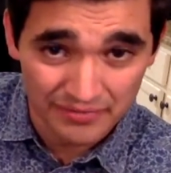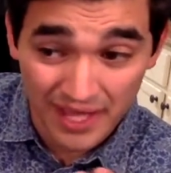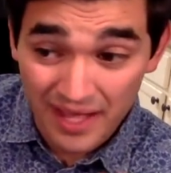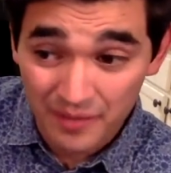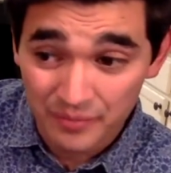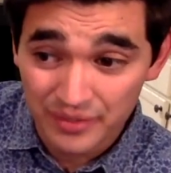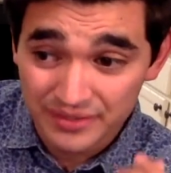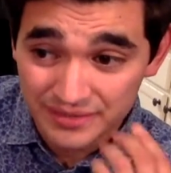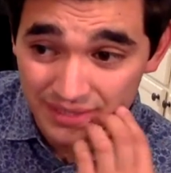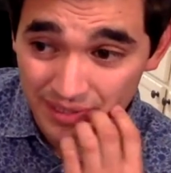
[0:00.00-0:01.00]
Yeah,
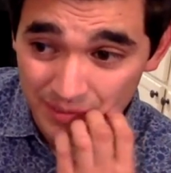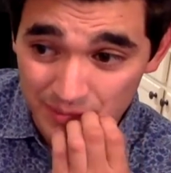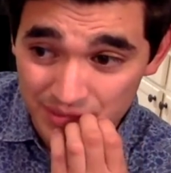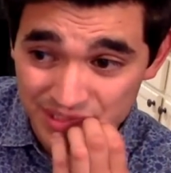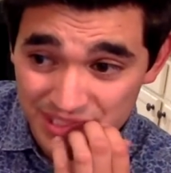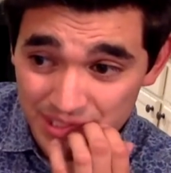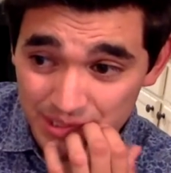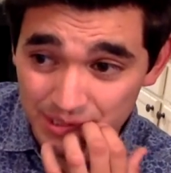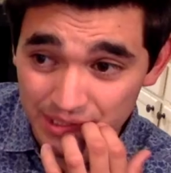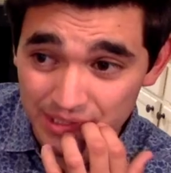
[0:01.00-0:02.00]
but uh,
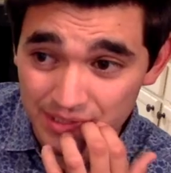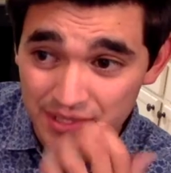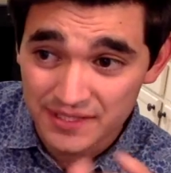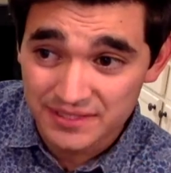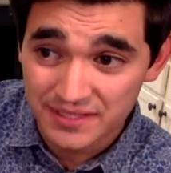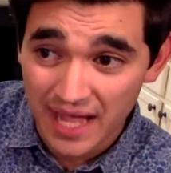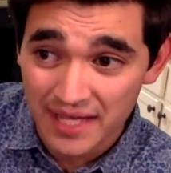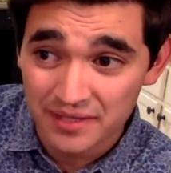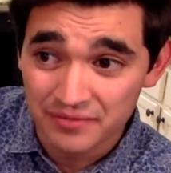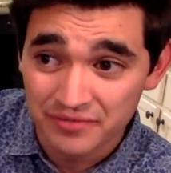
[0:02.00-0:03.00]
still, it, this
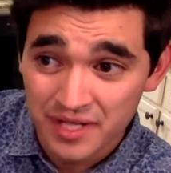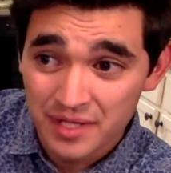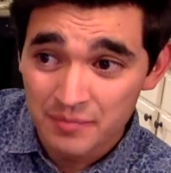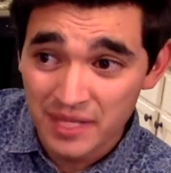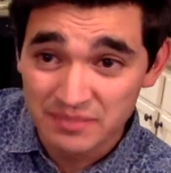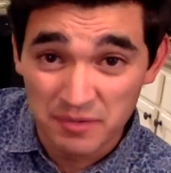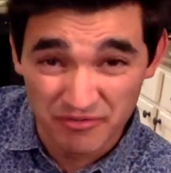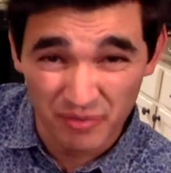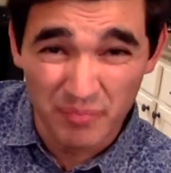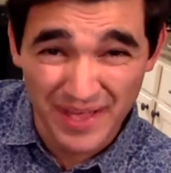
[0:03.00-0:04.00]
kind of makes me
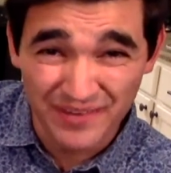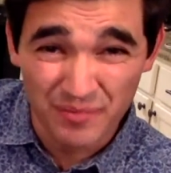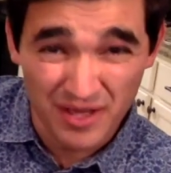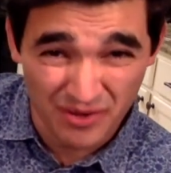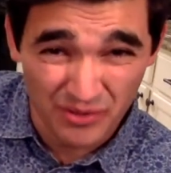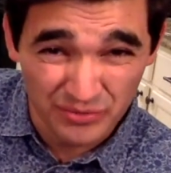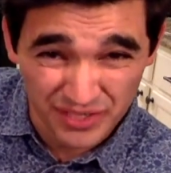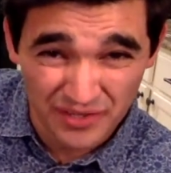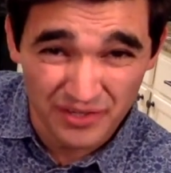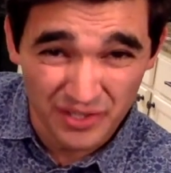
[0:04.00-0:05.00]
feel better about all those
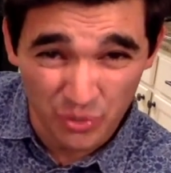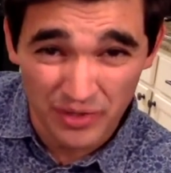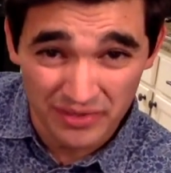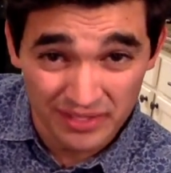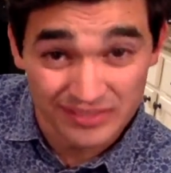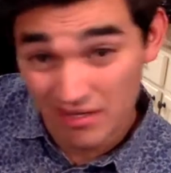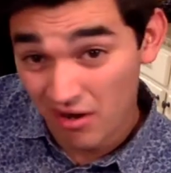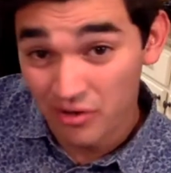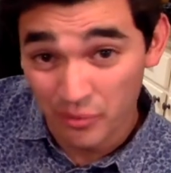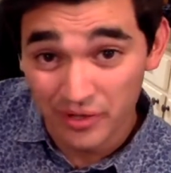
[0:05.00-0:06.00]
other annoying things that
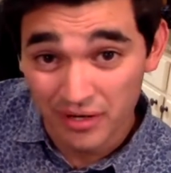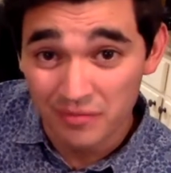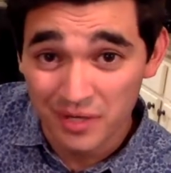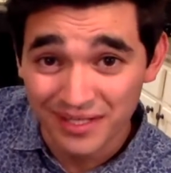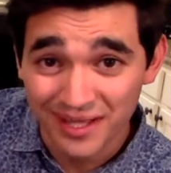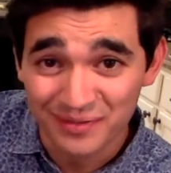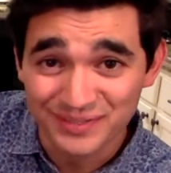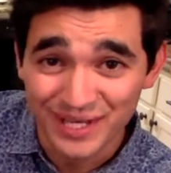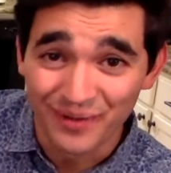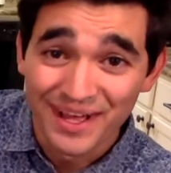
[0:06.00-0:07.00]
are going on in my
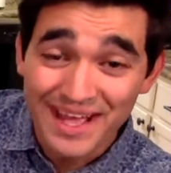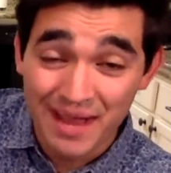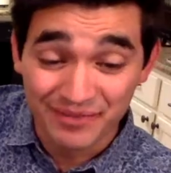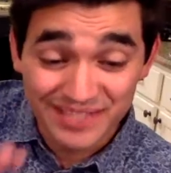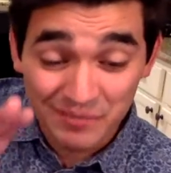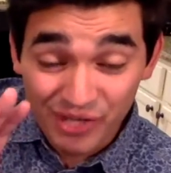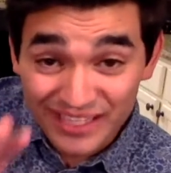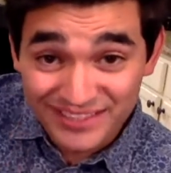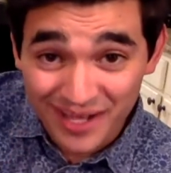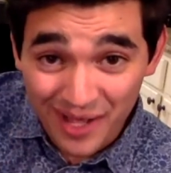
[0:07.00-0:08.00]
life. So every time you
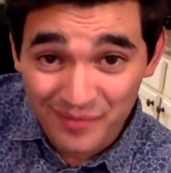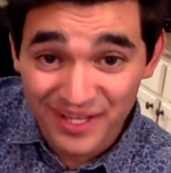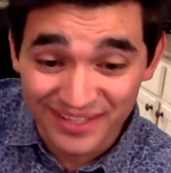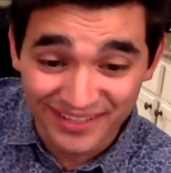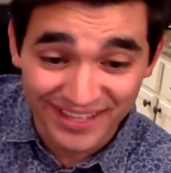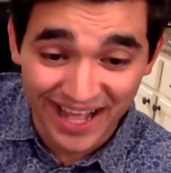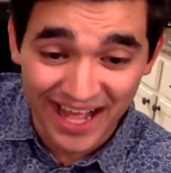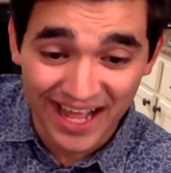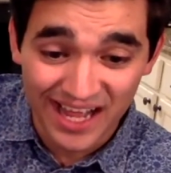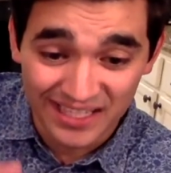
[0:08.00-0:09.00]
guys comment,
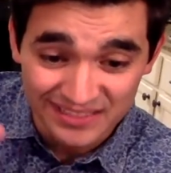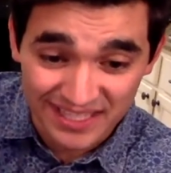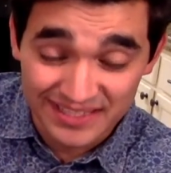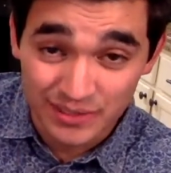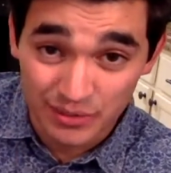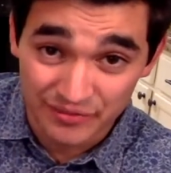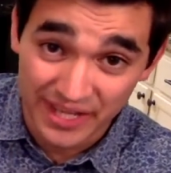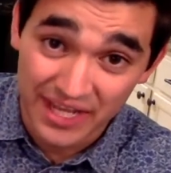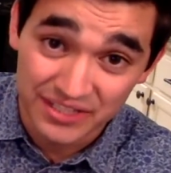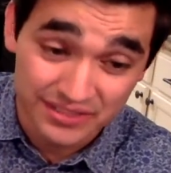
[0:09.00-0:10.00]
I get the
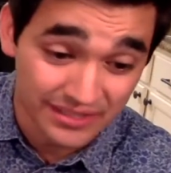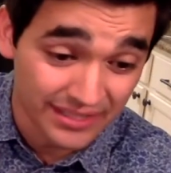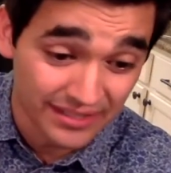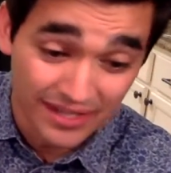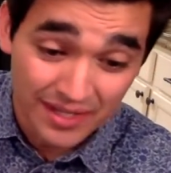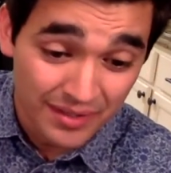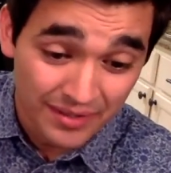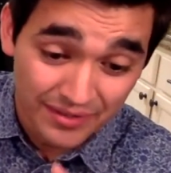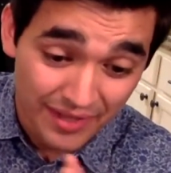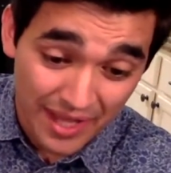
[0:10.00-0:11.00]
notifications and
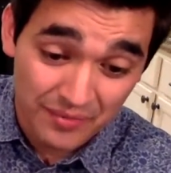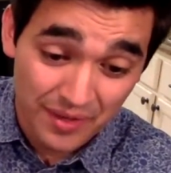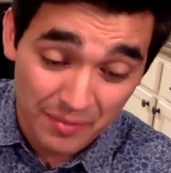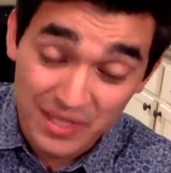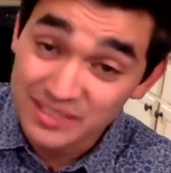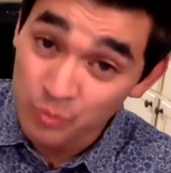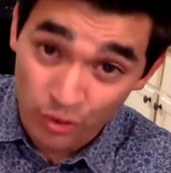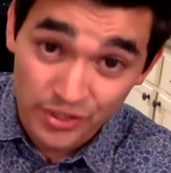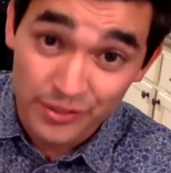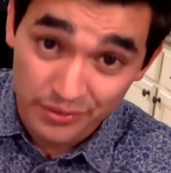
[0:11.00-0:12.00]
it, it means
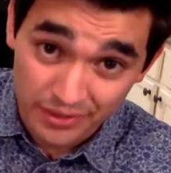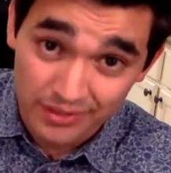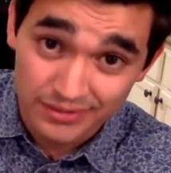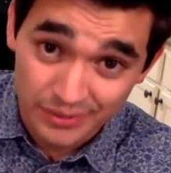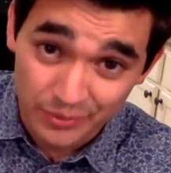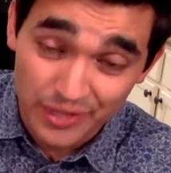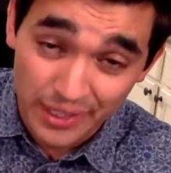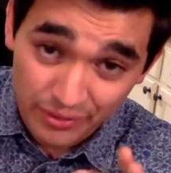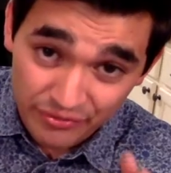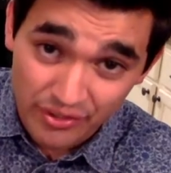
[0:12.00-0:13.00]
more than you think. So
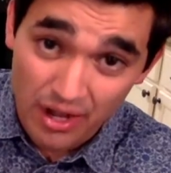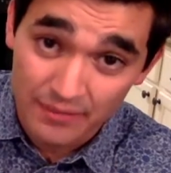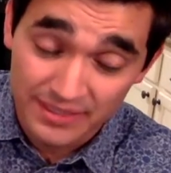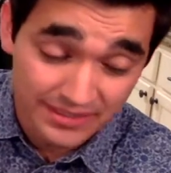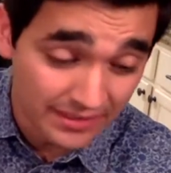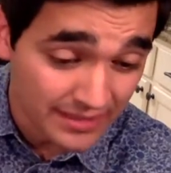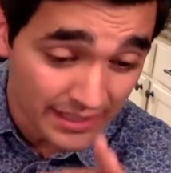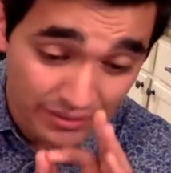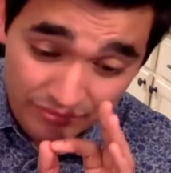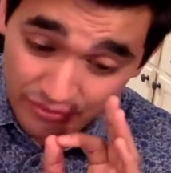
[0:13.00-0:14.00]
thank you for commenting.
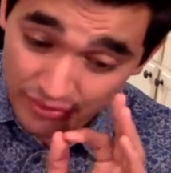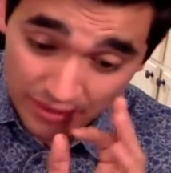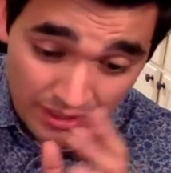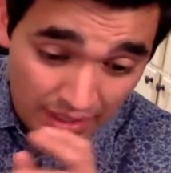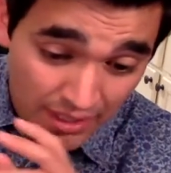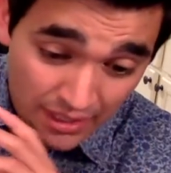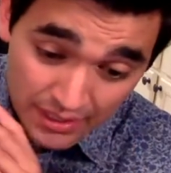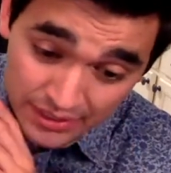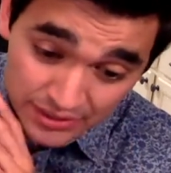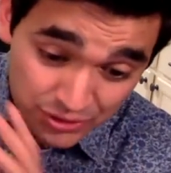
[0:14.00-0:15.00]
Thank you for
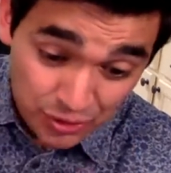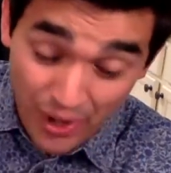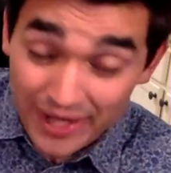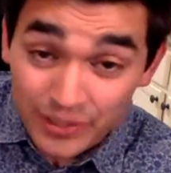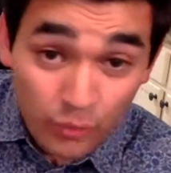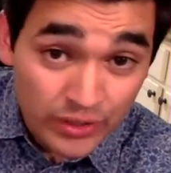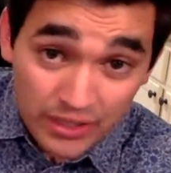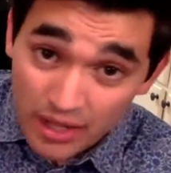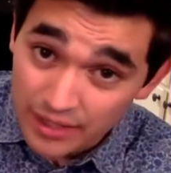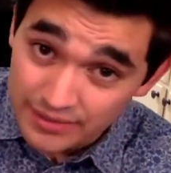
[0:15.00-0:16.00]
trying to win the
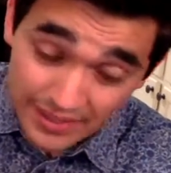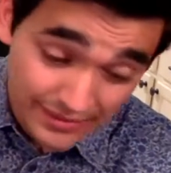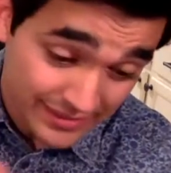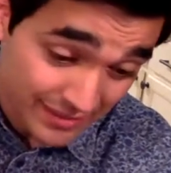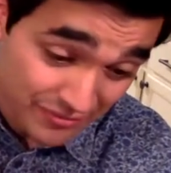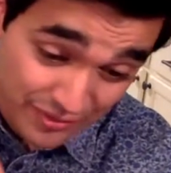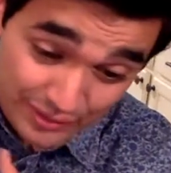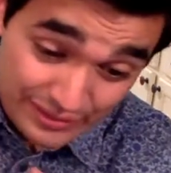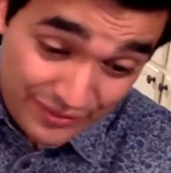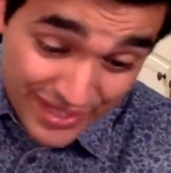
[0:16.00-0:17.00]
contest. And for
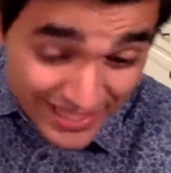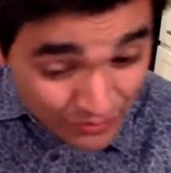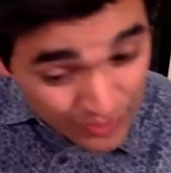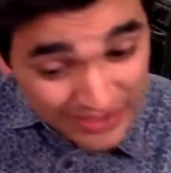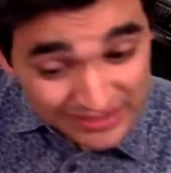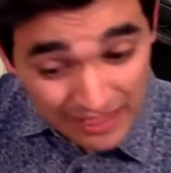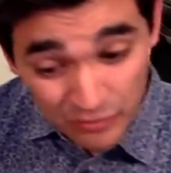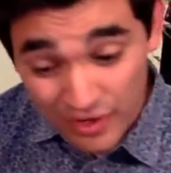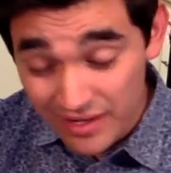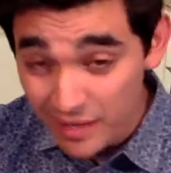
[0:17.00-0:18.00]
those of you that didn't win this
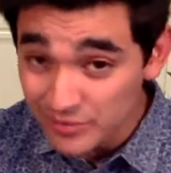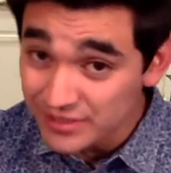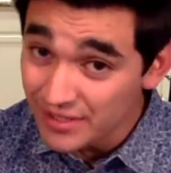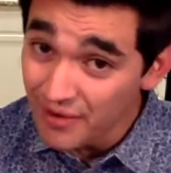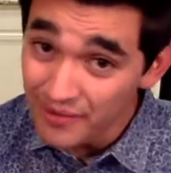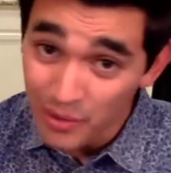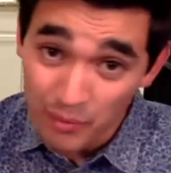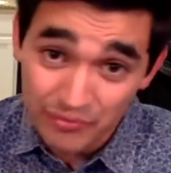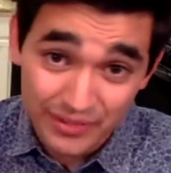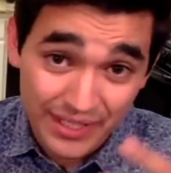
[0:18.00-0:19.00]
time around, I'm sorry.
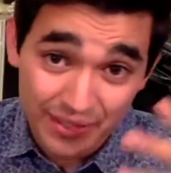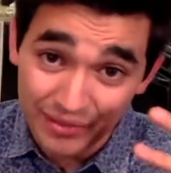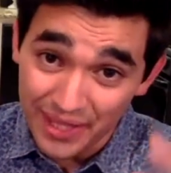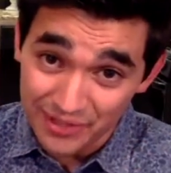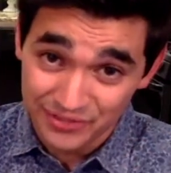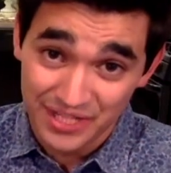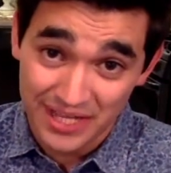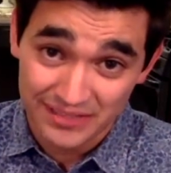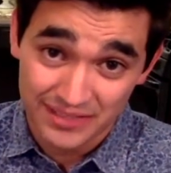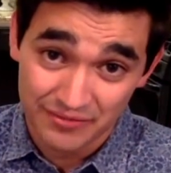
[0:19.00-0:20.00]
Hopefully, you'll get your
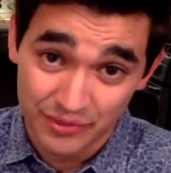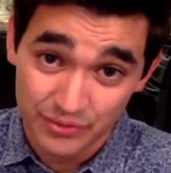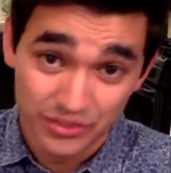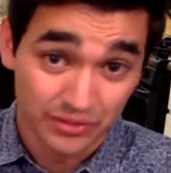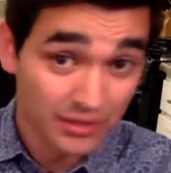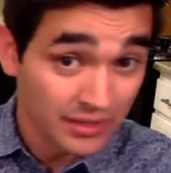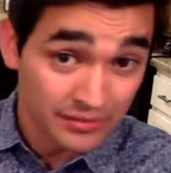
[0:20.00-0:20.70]
chance in the future.